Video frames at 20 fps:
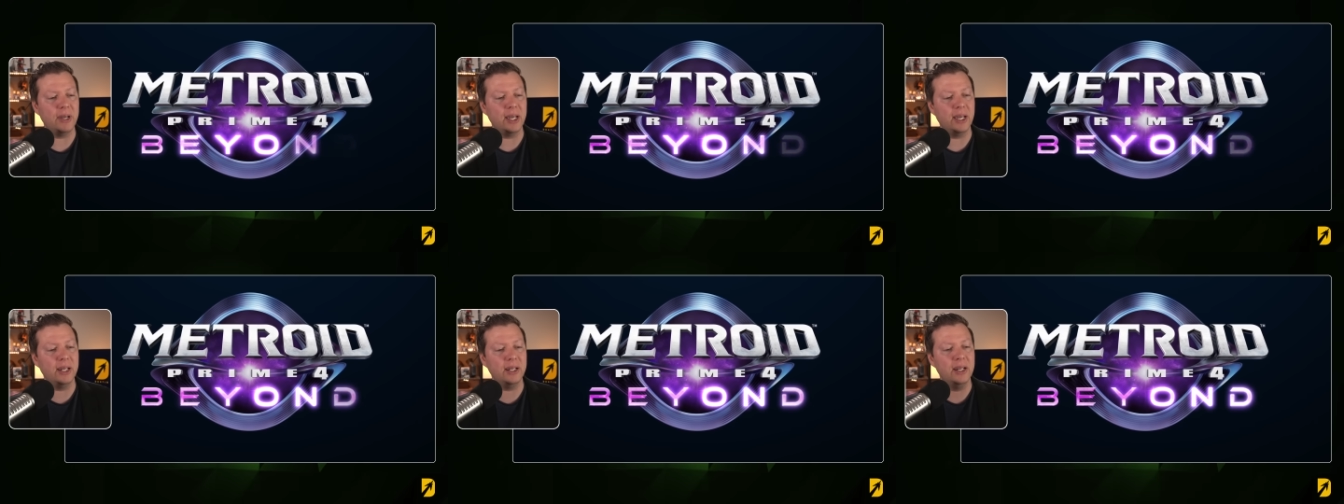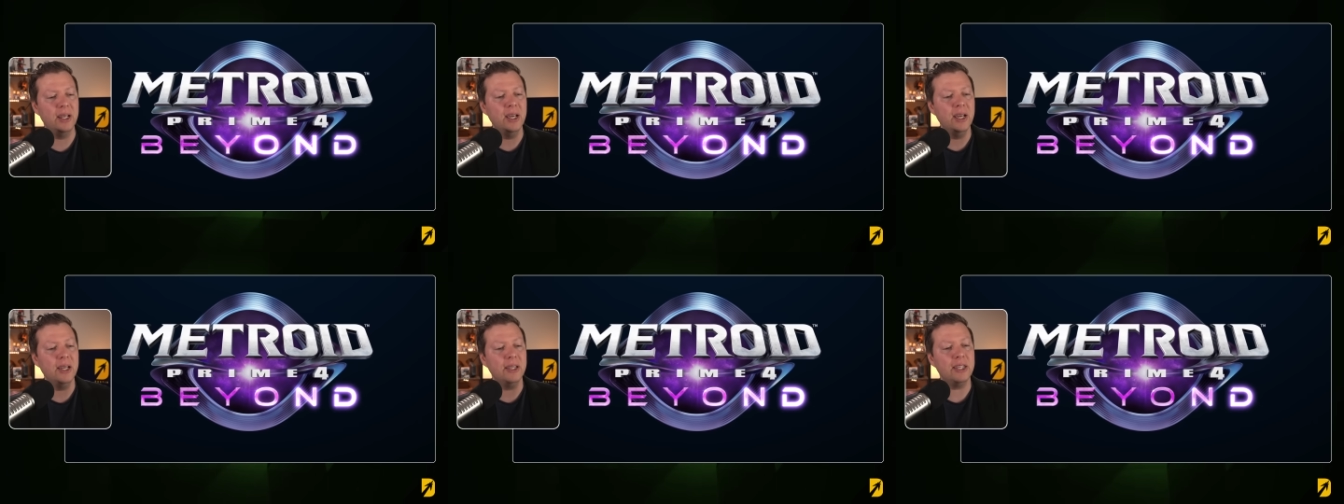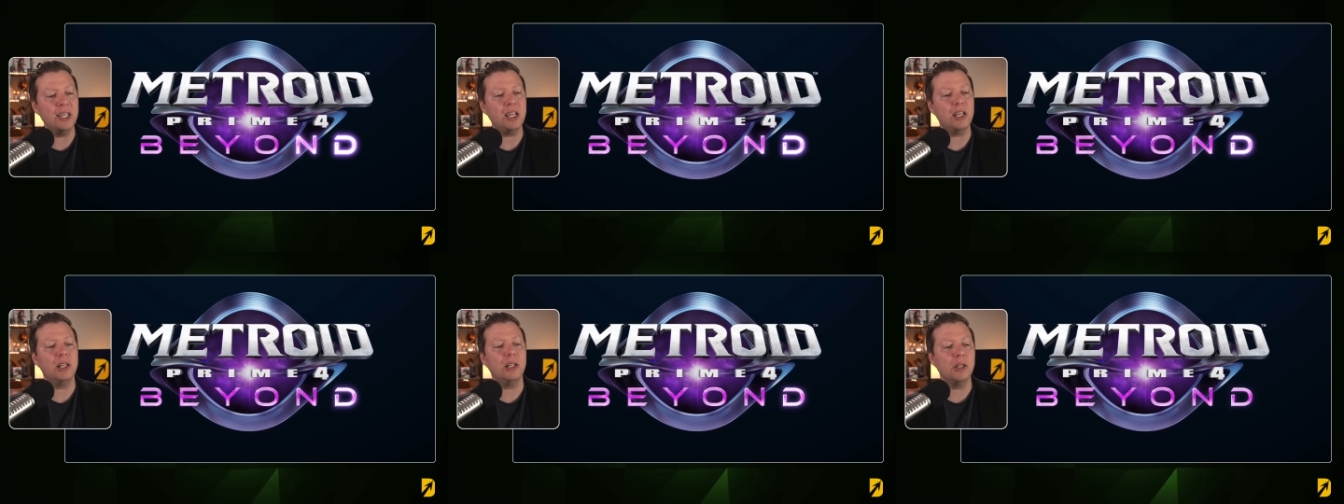And
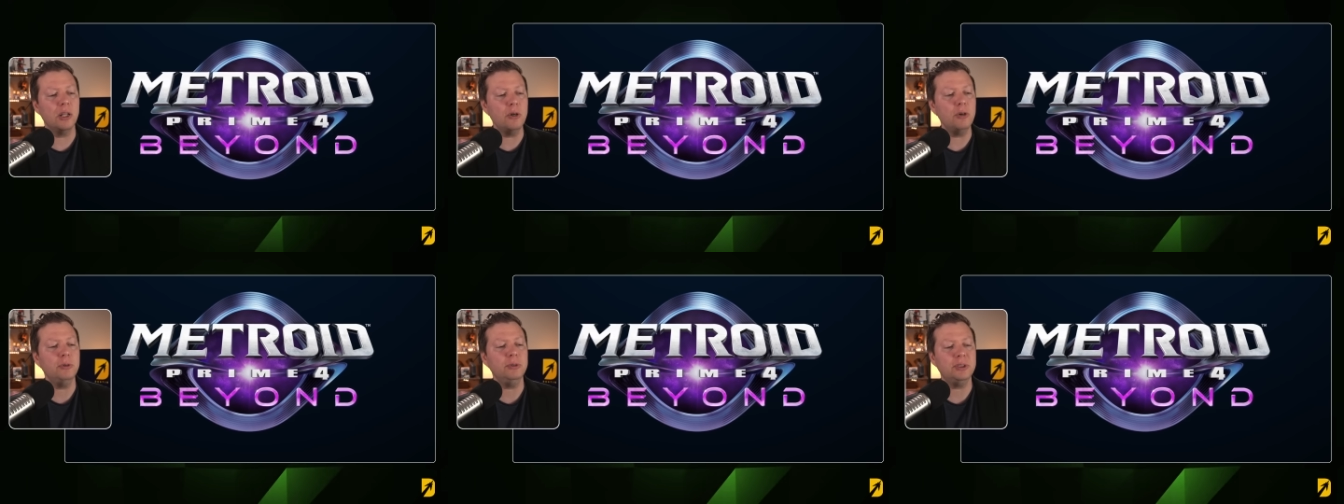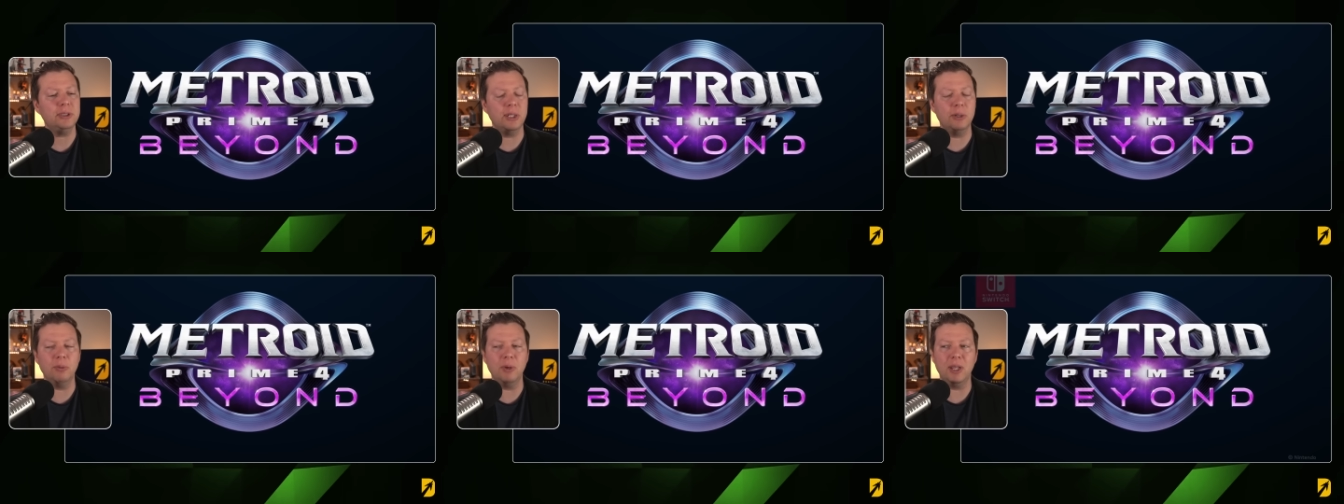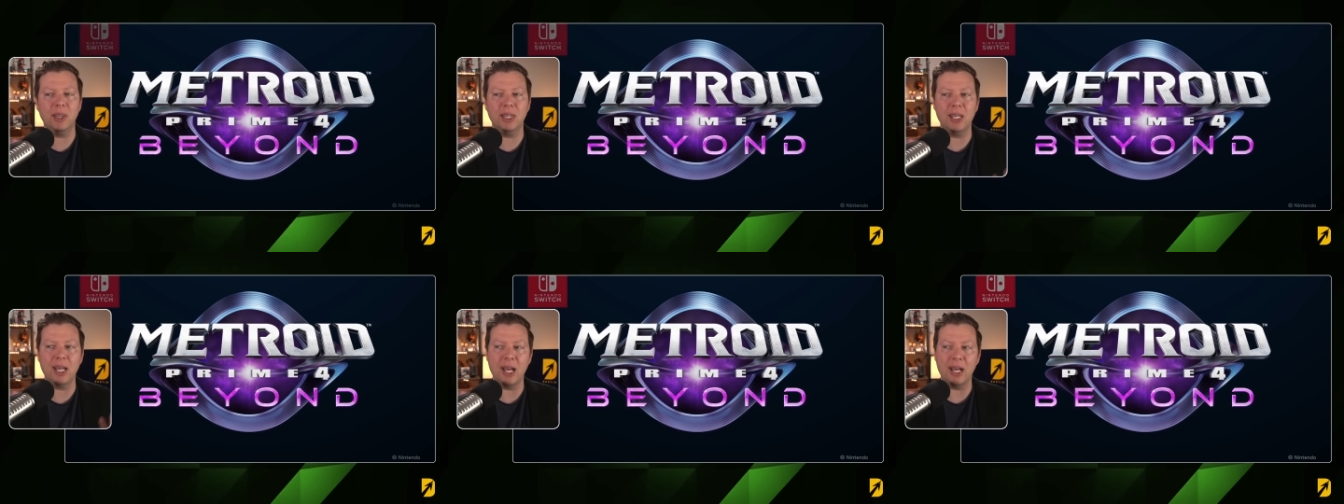they closed it
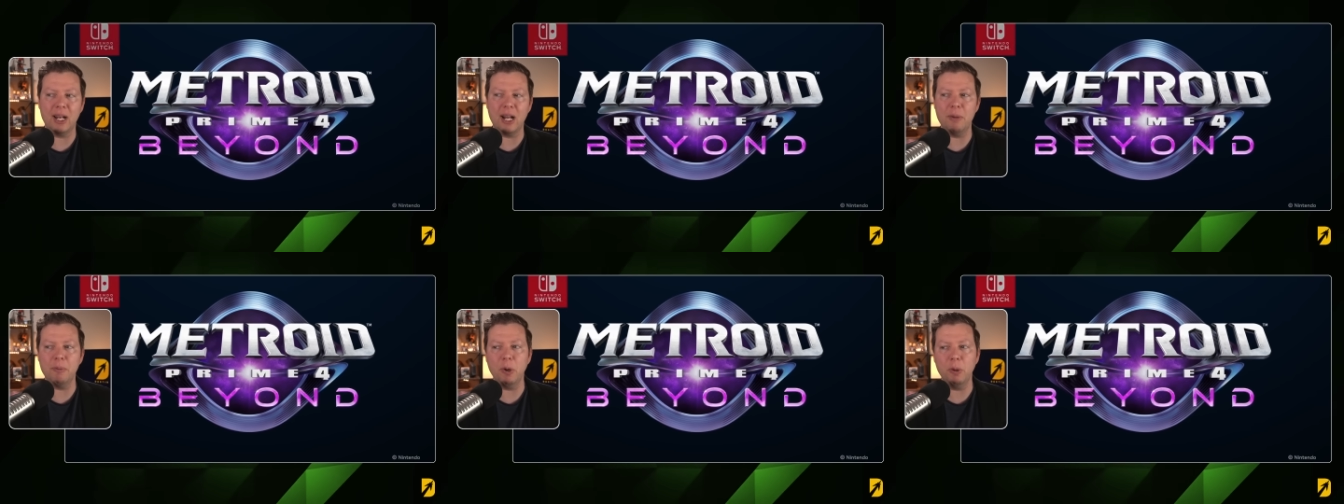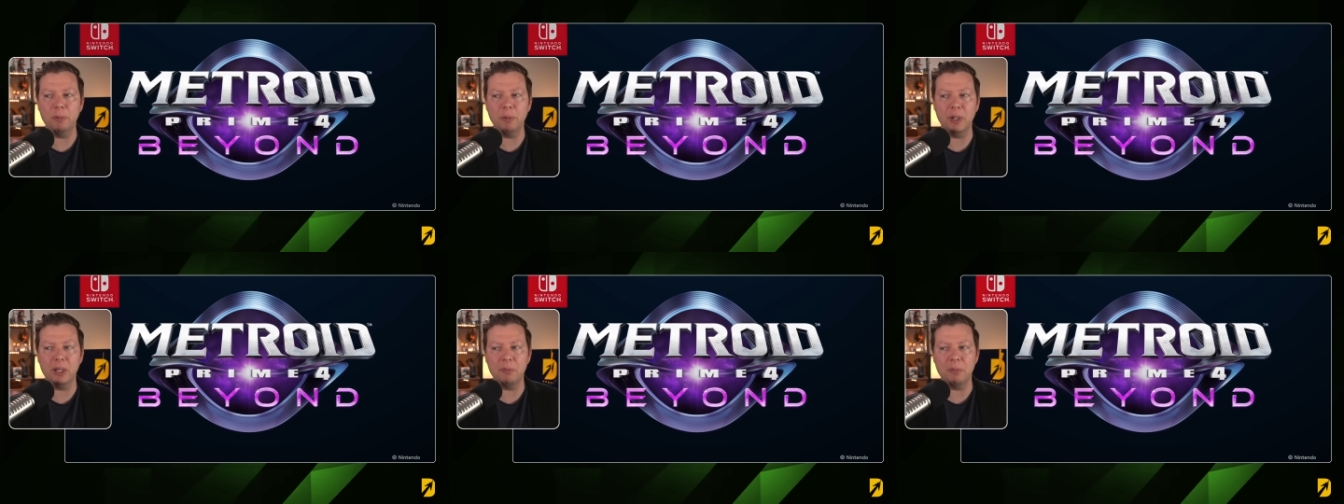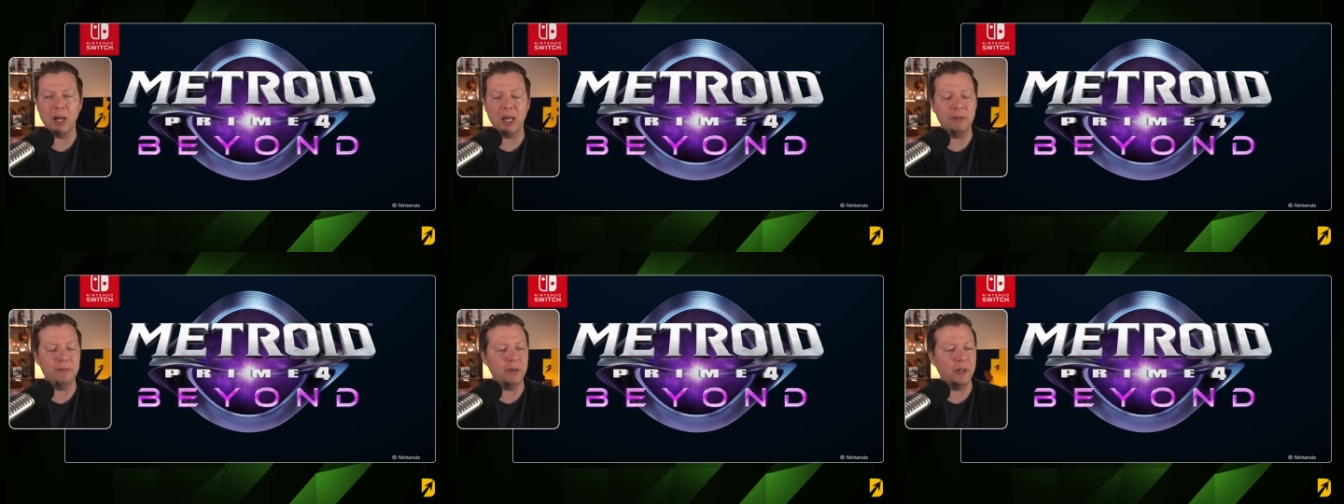with that. I'm opening
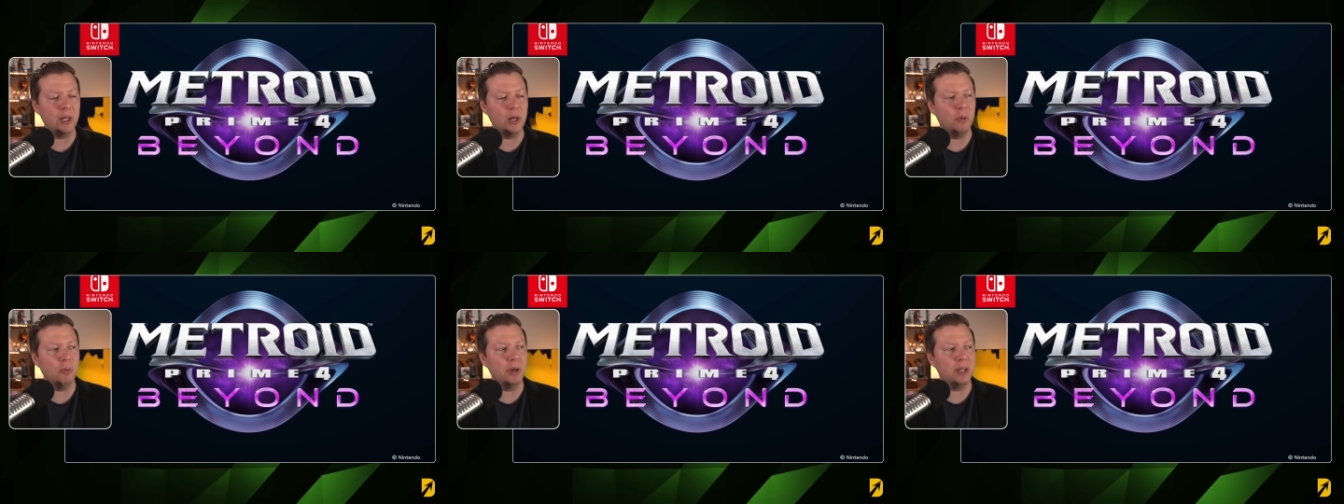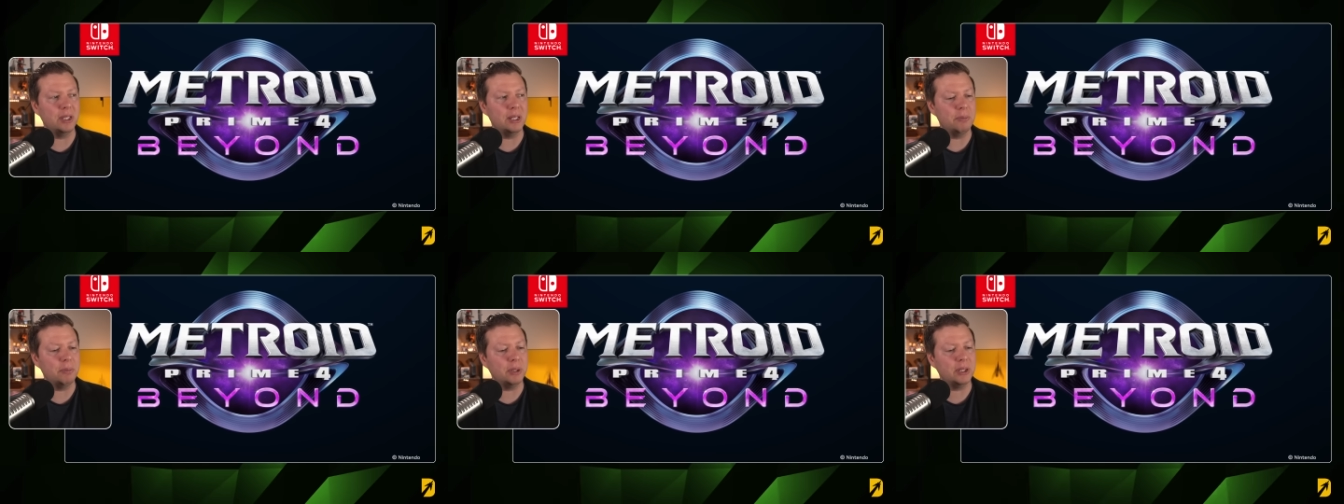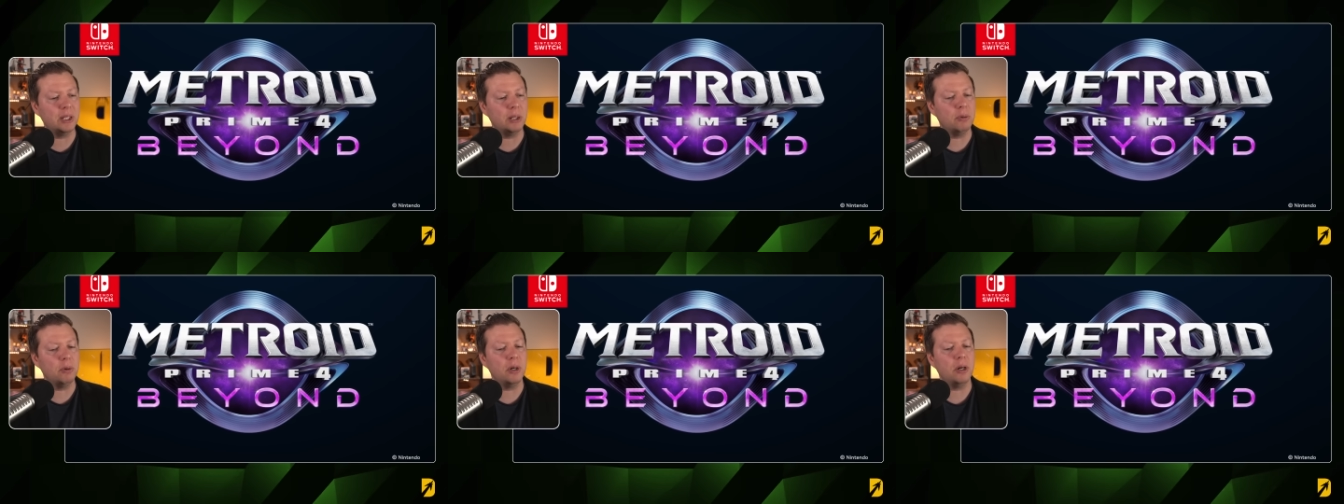my video with it. But
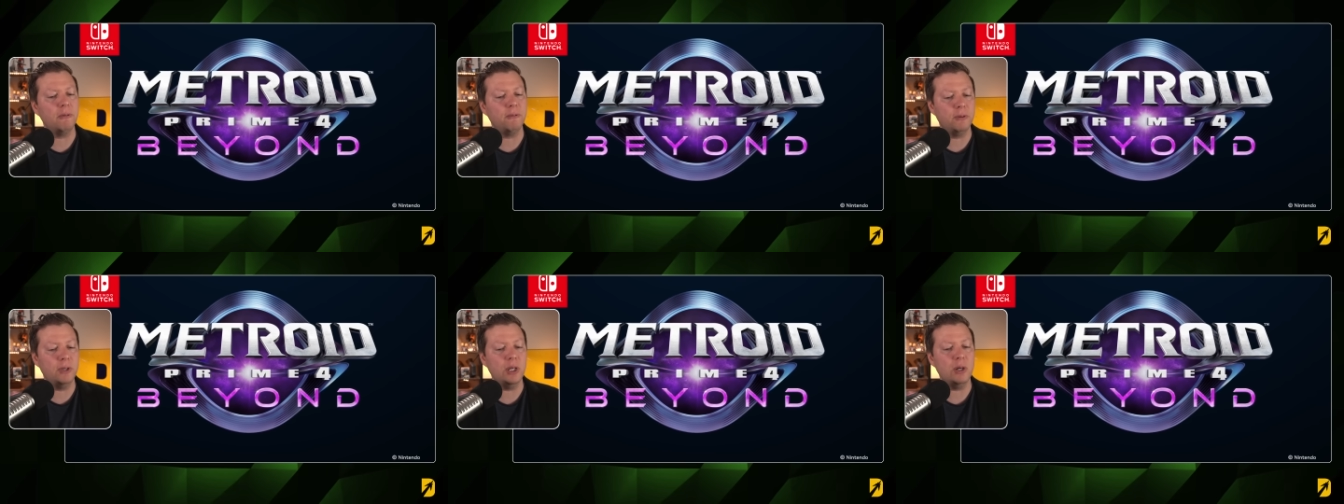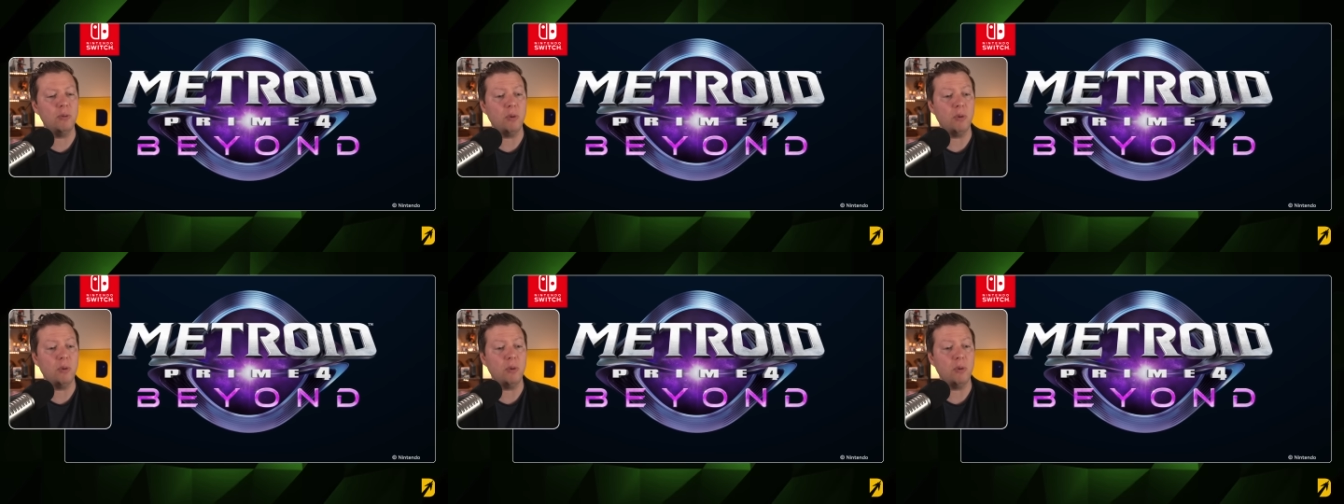there were a few